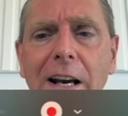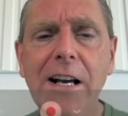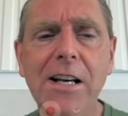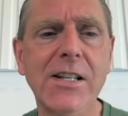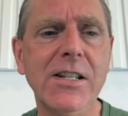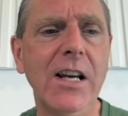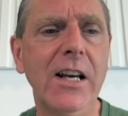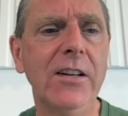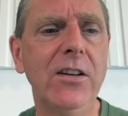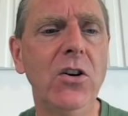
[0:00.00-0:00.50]
I
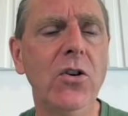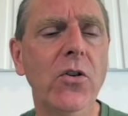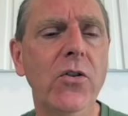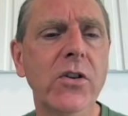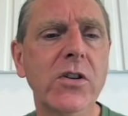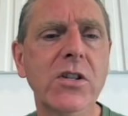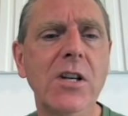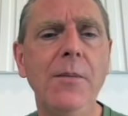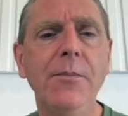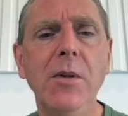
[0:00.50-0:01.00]
said, you know,
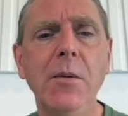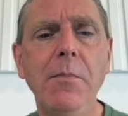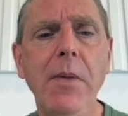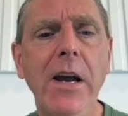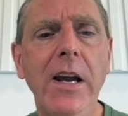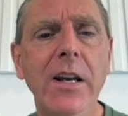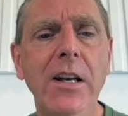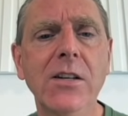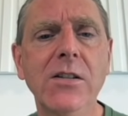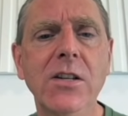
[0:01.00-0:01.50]
there's some
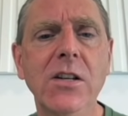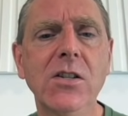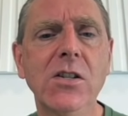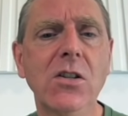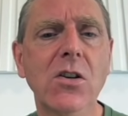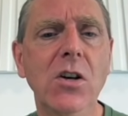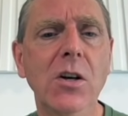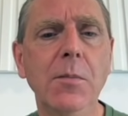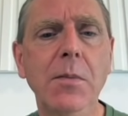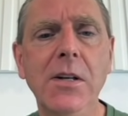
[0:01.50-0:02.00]
debate. Is this
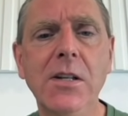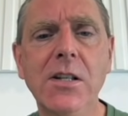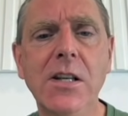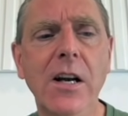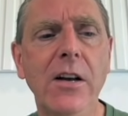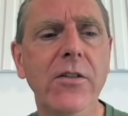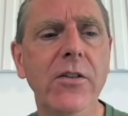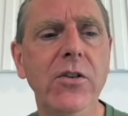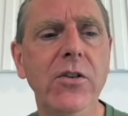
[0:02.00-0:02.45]
going to be sell the